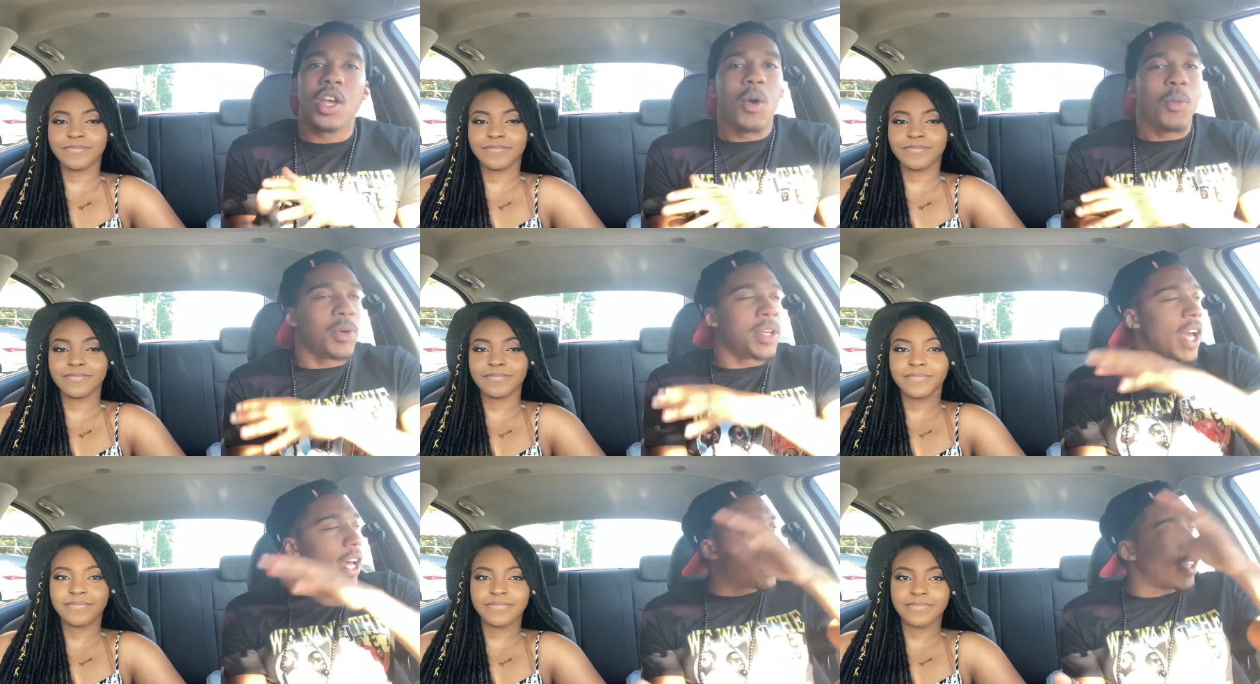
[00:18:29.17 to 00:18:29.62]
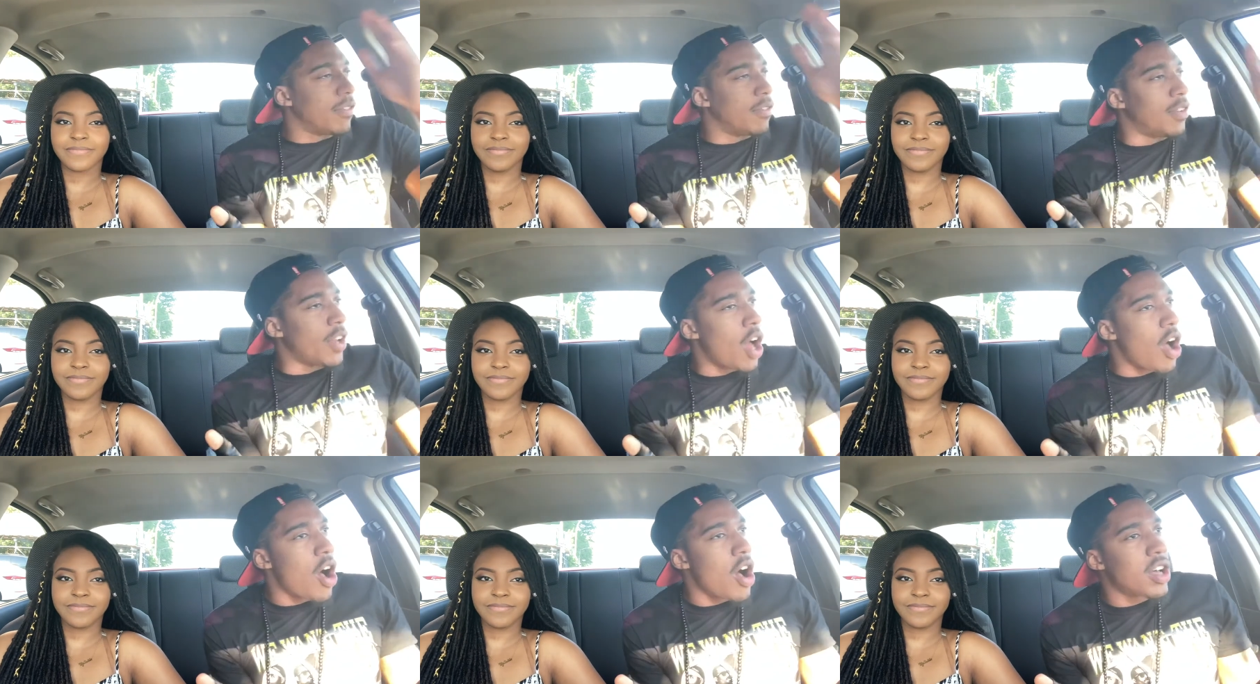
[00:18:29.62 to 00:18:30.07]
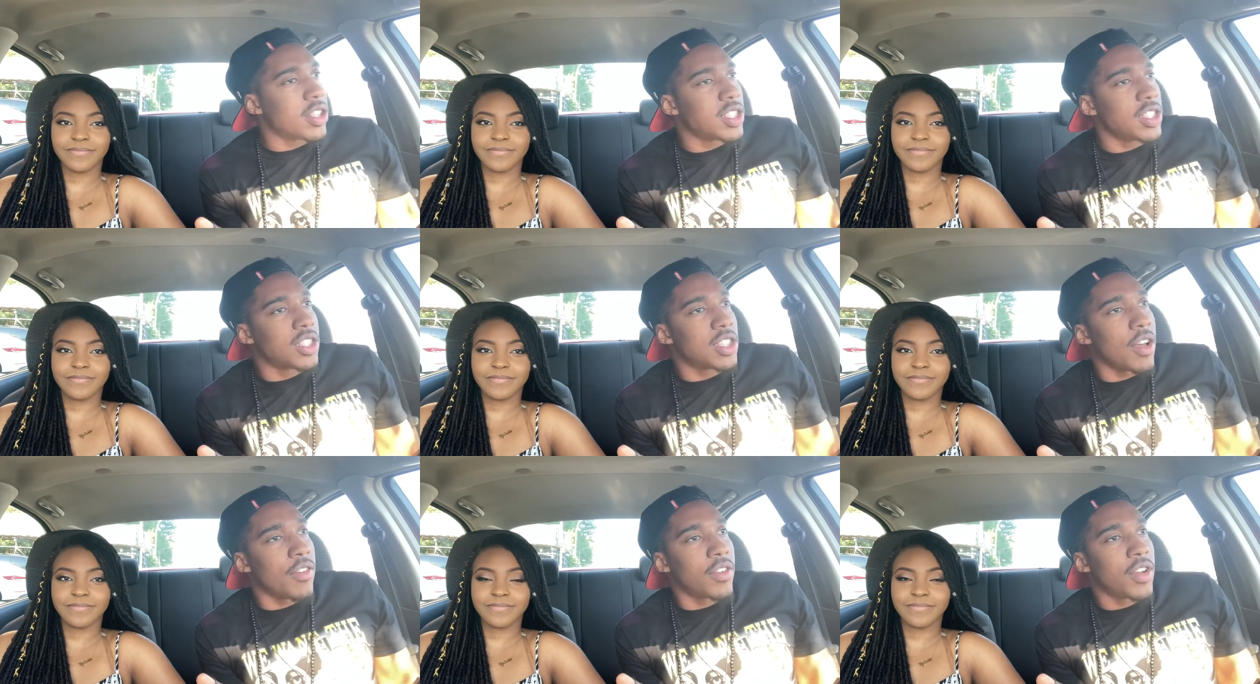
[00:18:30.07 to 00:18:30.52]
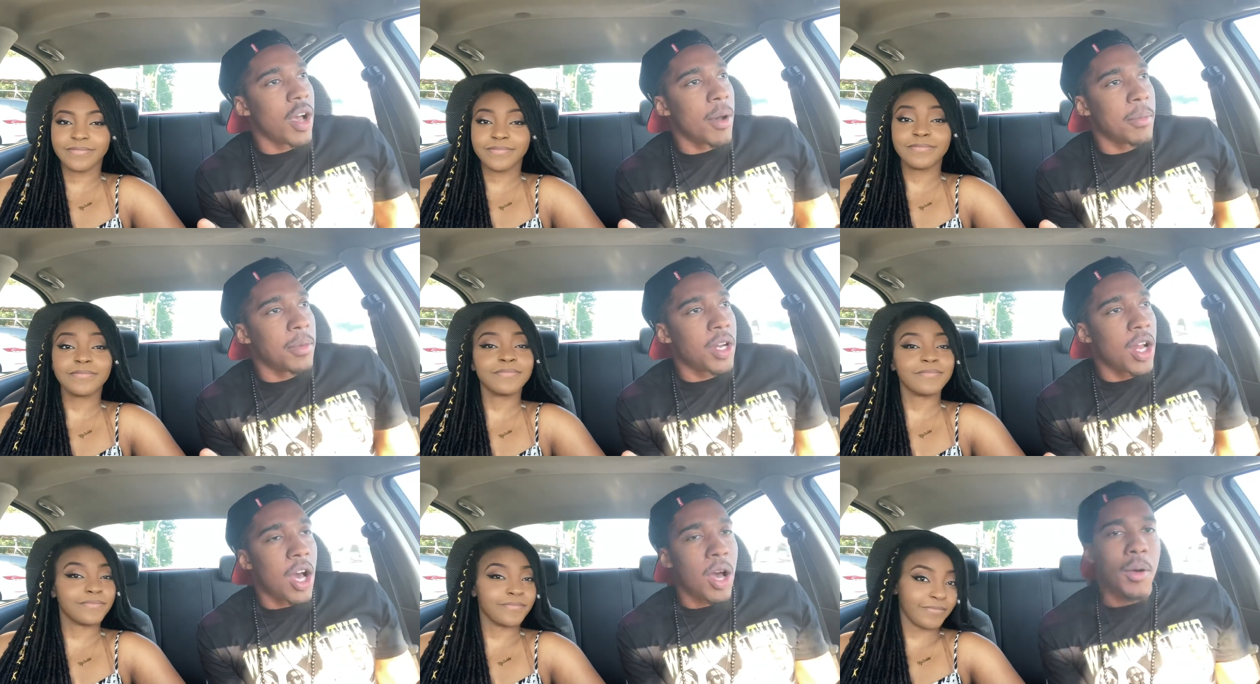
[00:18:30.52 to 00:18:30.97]
Speaker 1: We got the vlogs and stuff
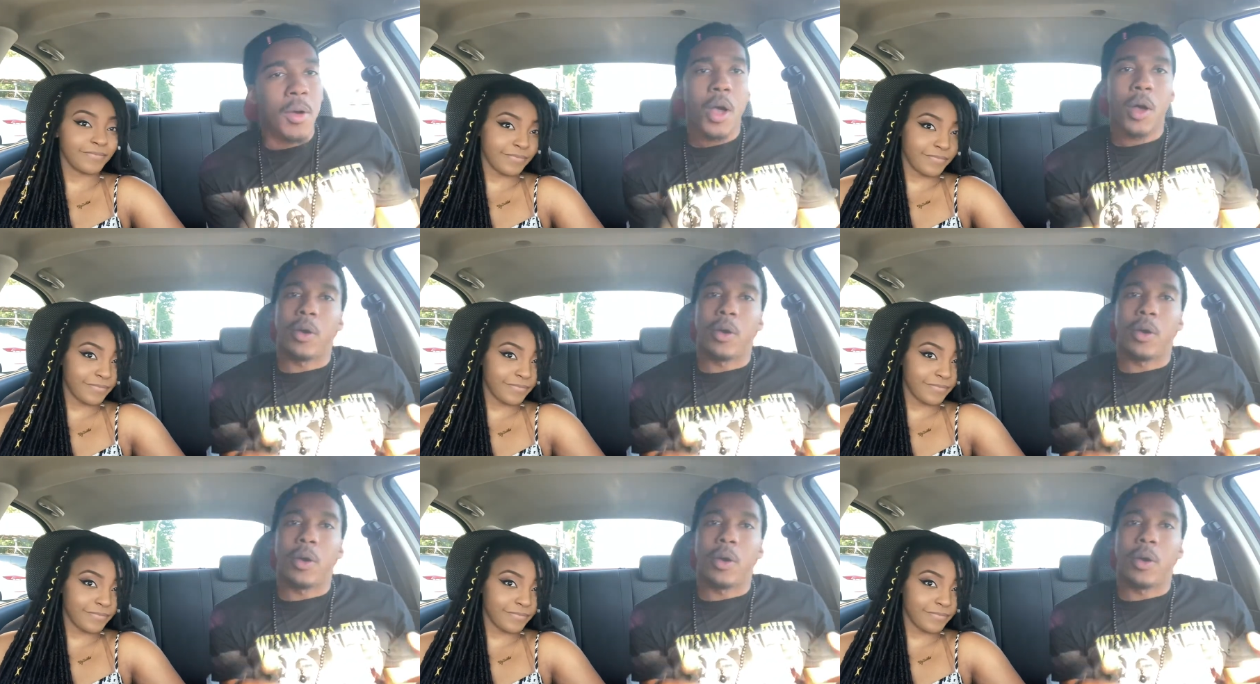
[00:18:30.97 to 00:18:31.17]
coming up.